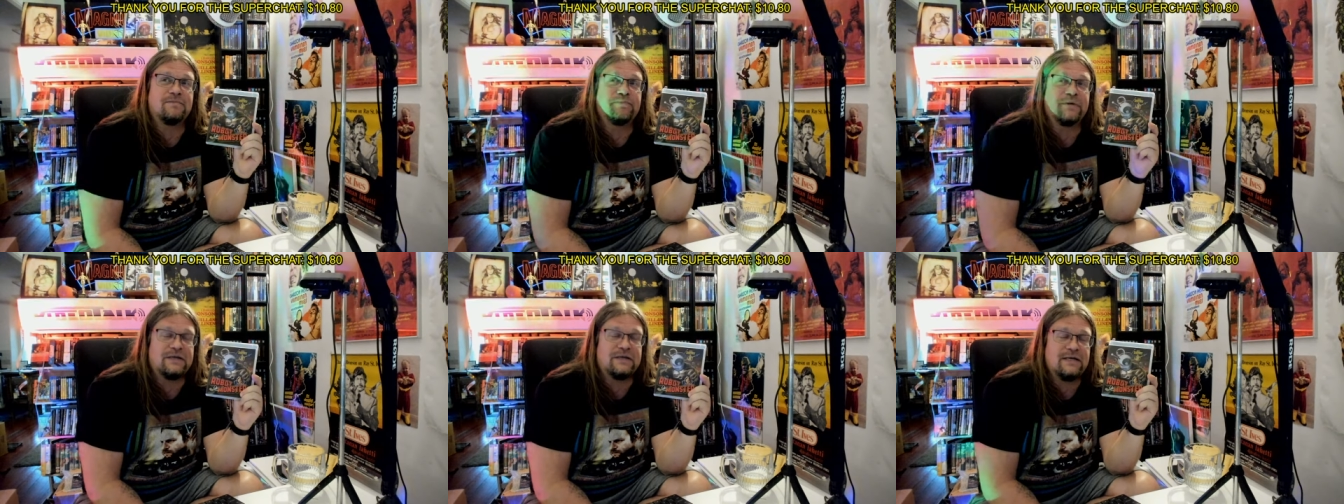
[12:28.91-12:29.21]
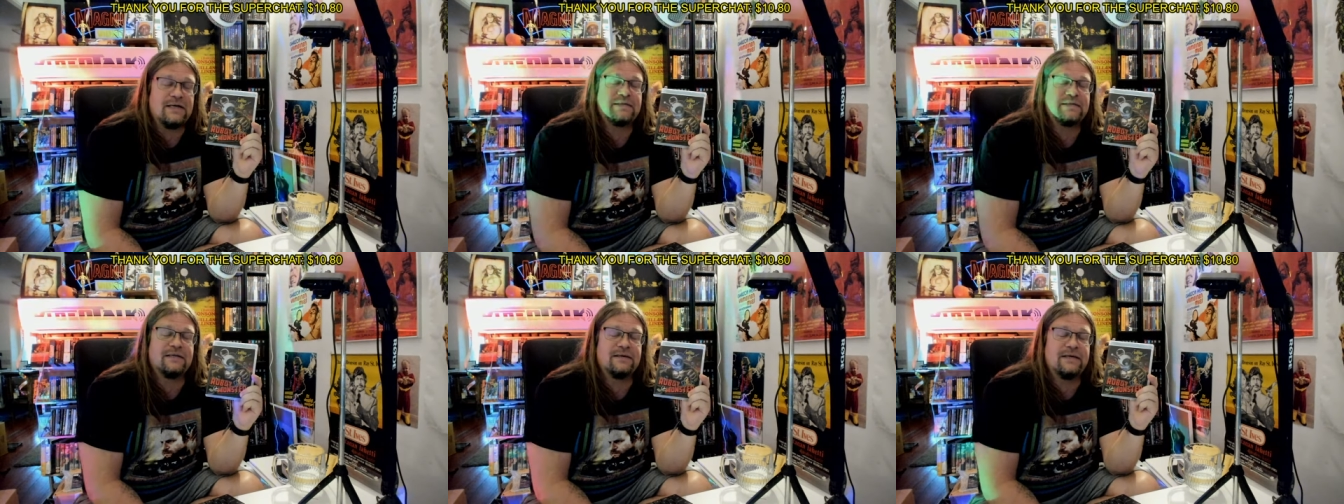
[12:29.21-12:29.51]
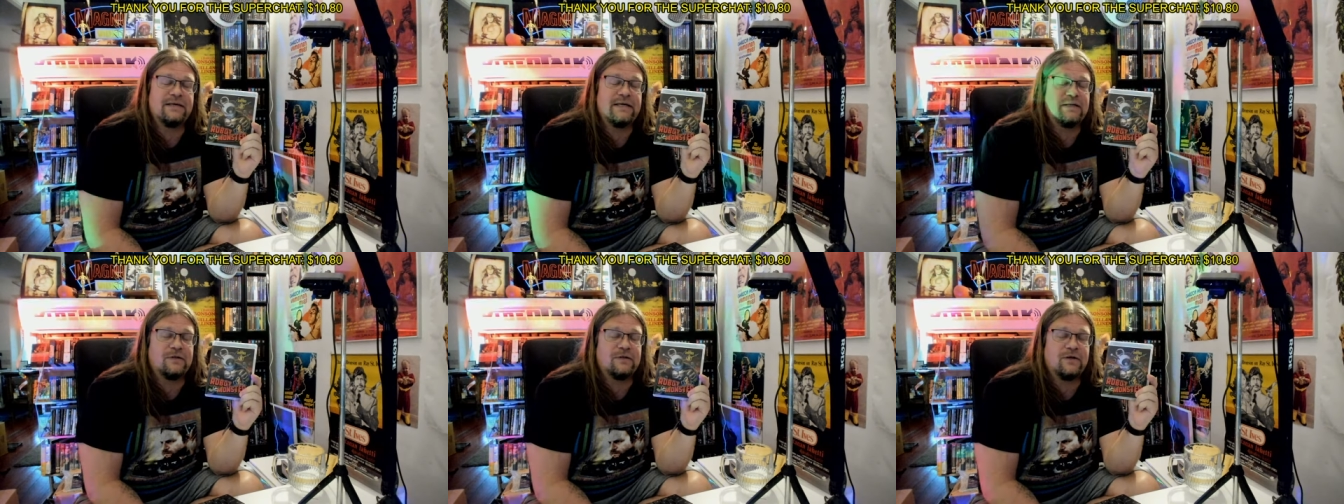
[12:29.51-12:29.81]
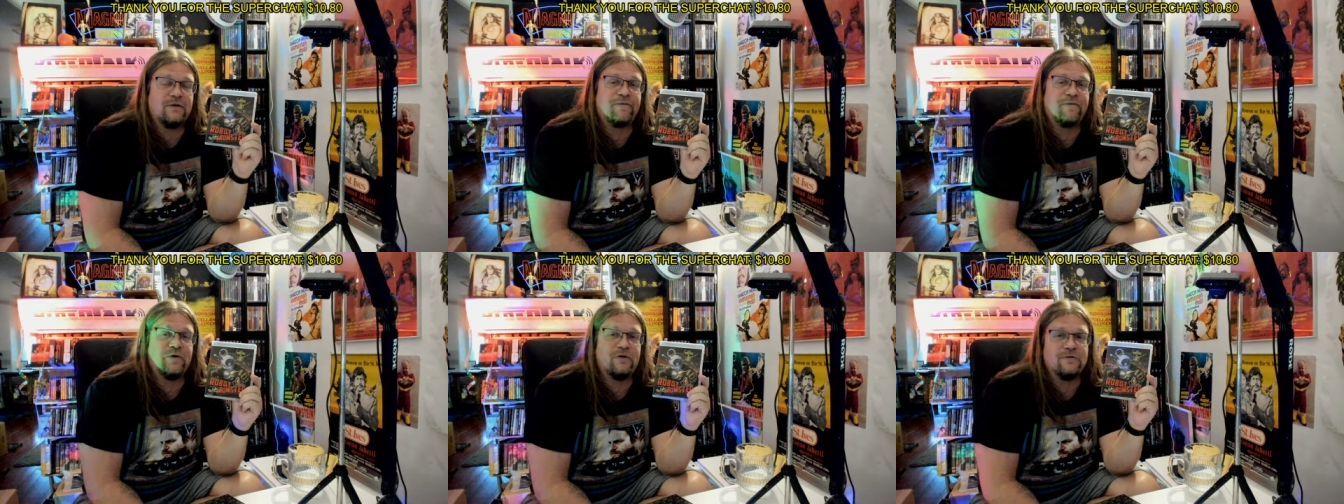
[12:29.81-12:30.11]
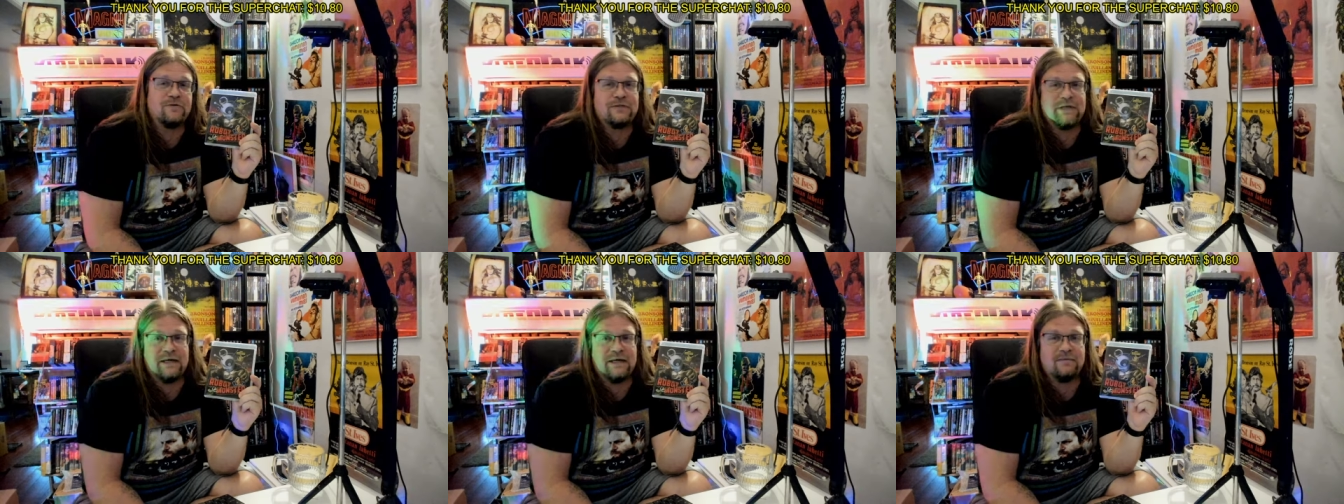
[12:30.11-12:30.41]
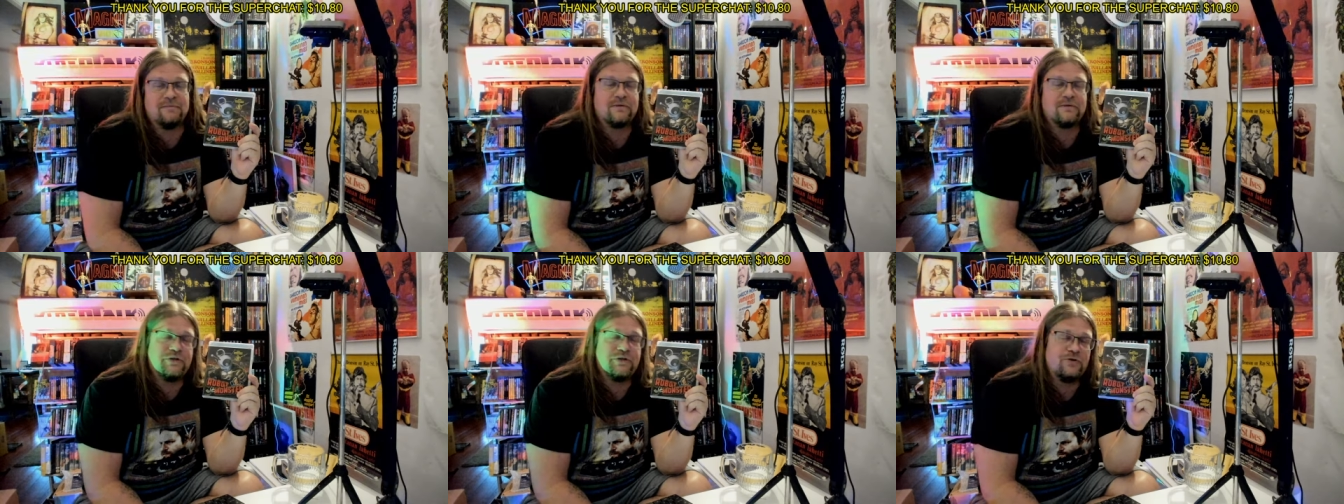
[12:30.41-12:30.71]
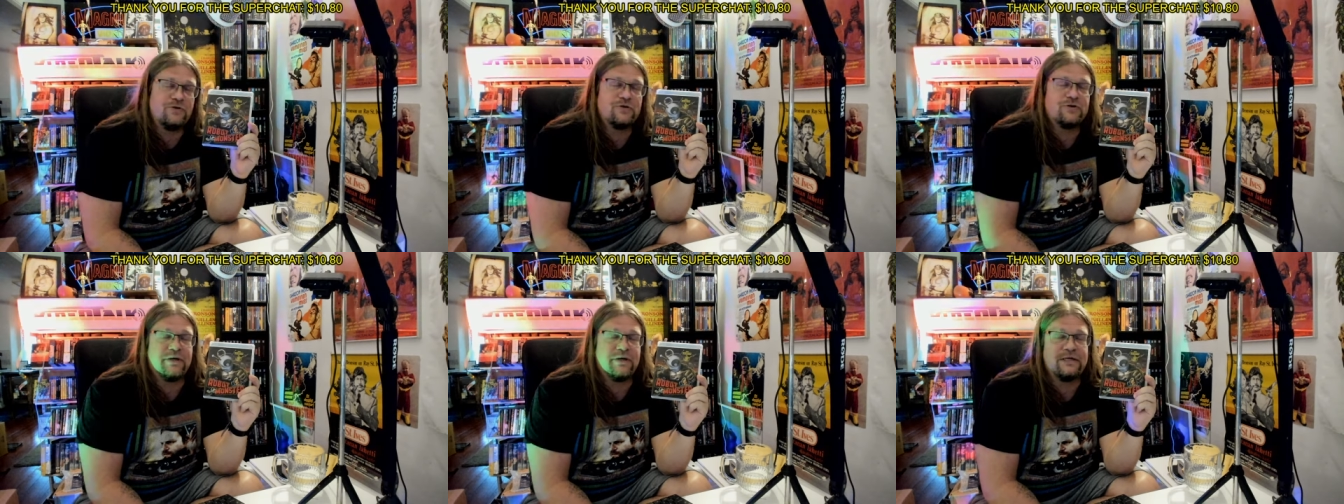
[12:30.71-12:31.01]
besides the interviews and
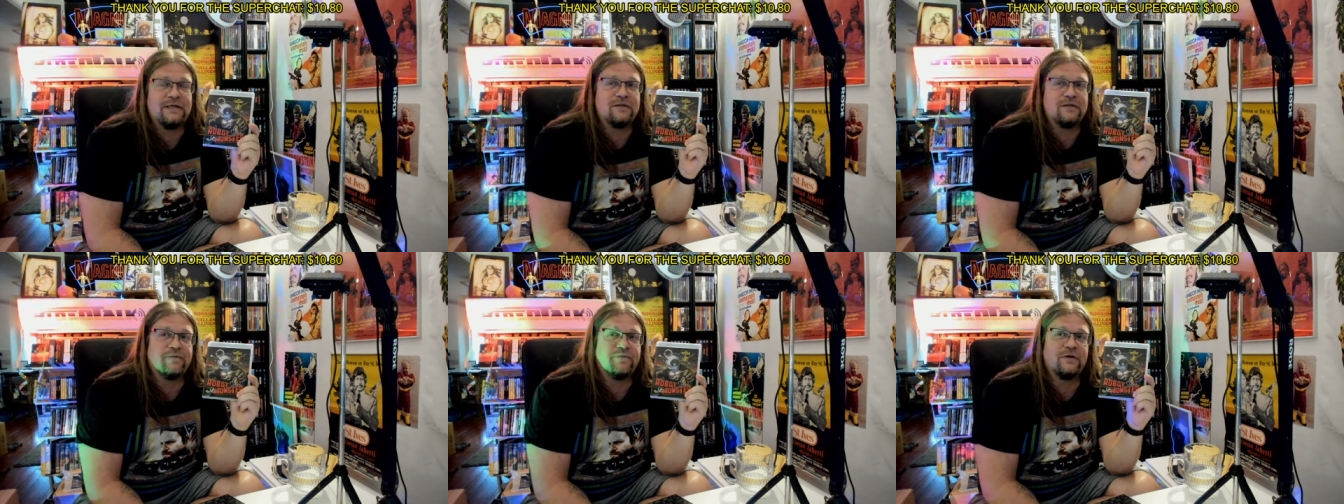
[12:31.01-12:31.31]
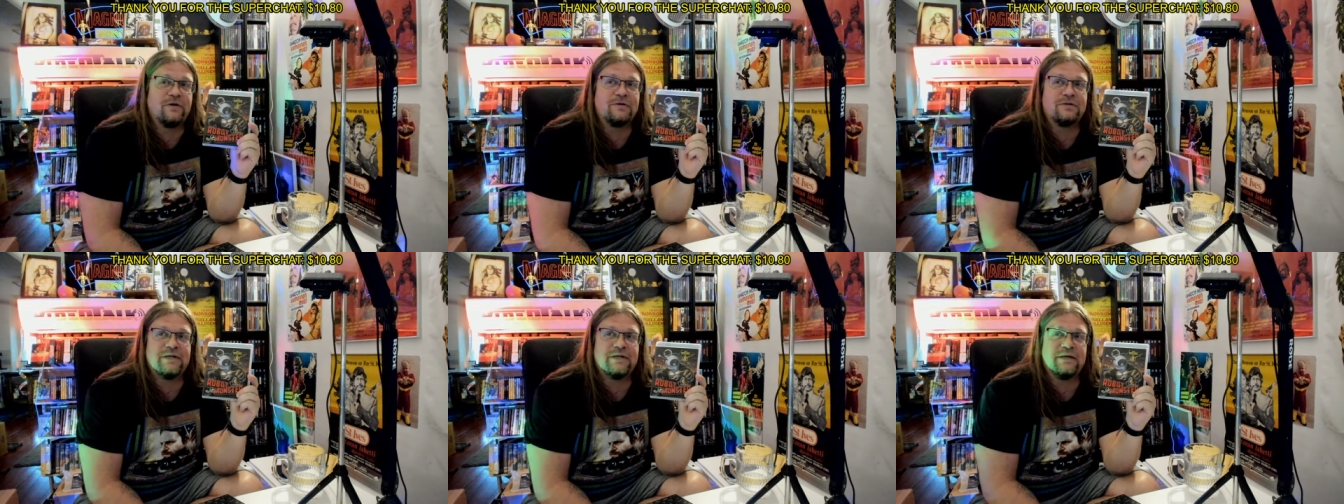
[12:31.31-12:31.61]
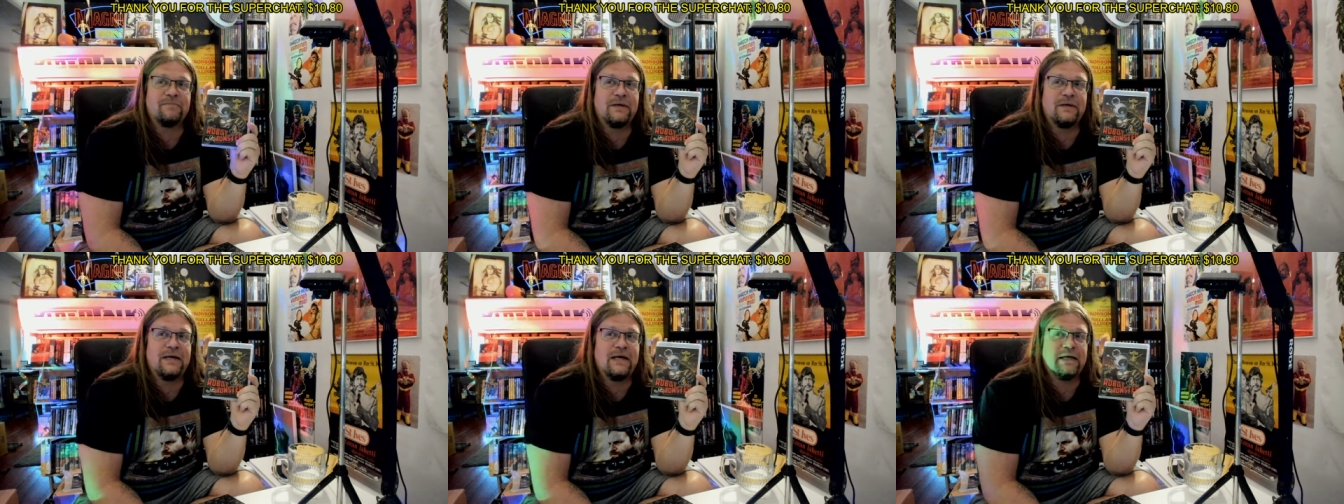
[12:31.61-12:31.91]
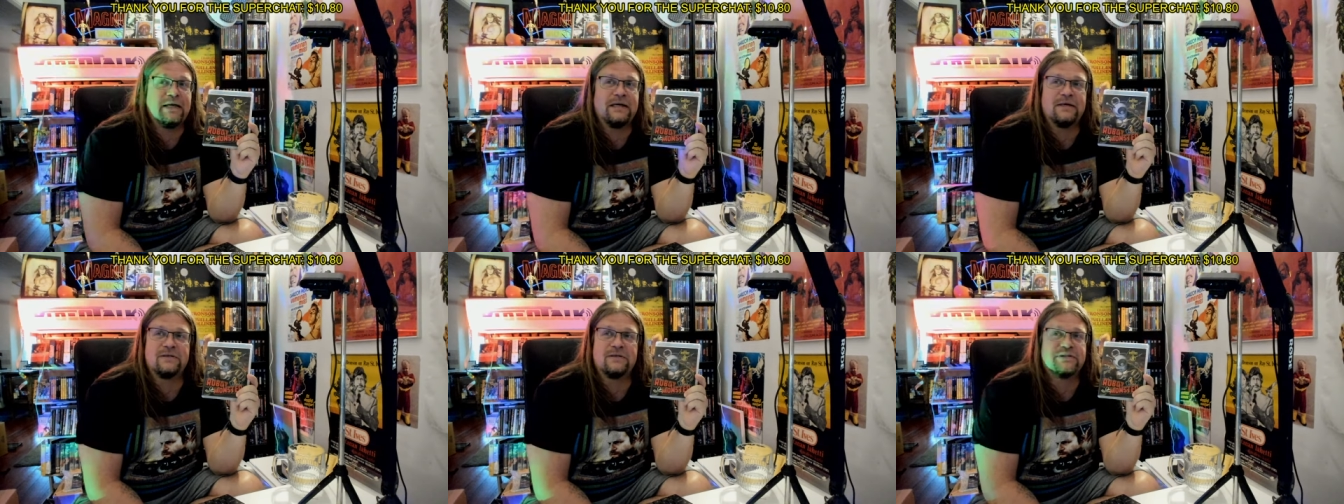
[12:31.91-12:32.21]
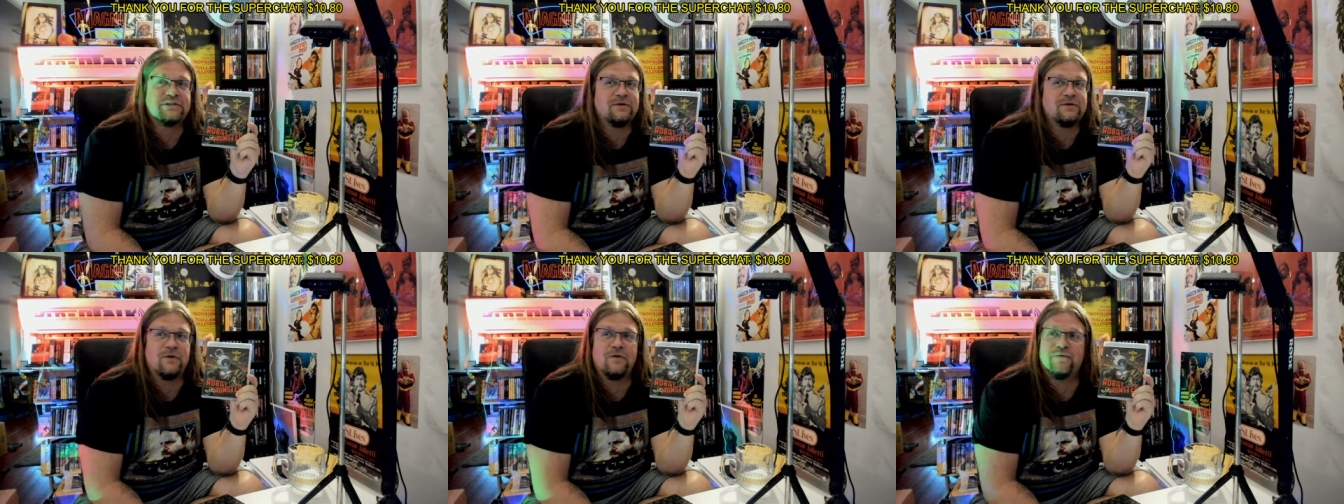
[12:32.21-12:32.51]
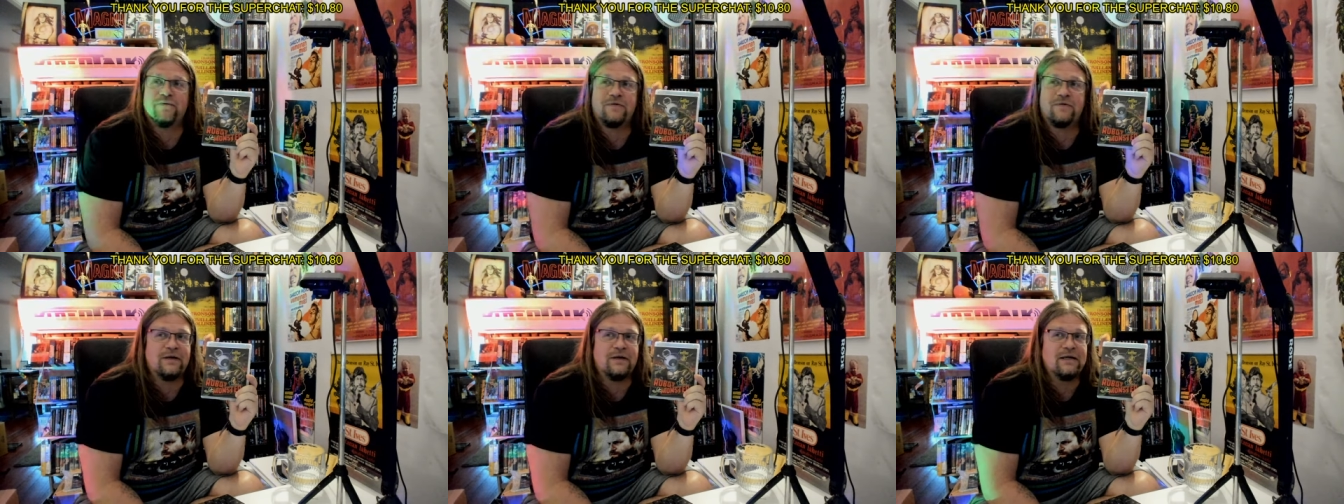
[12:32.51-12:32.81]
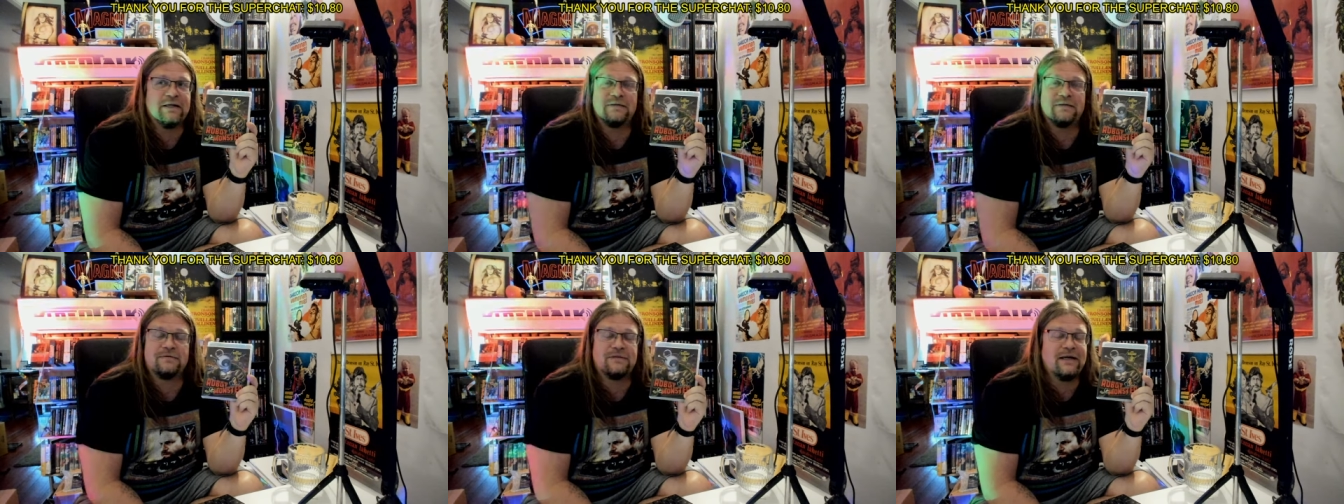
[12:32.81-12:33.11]
usual interviews and makings of,
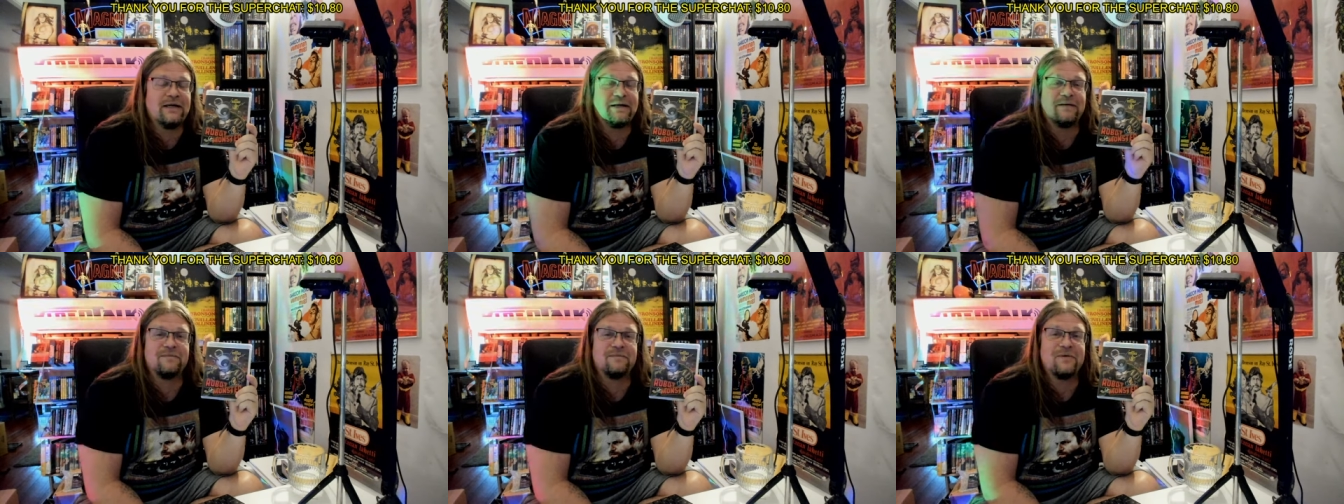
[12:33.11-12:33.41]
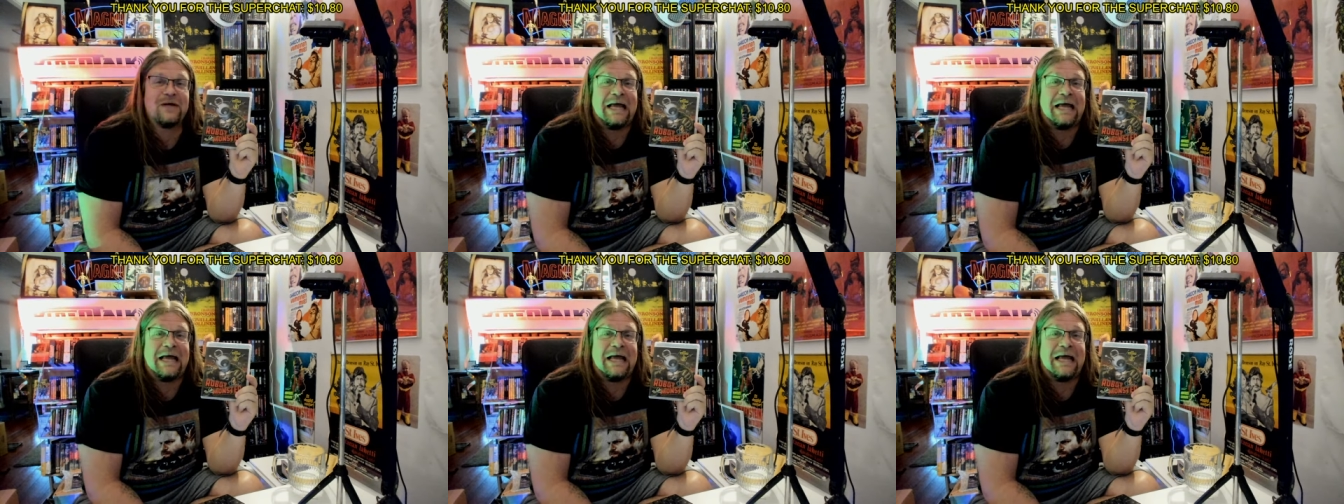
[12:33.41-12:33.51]
and then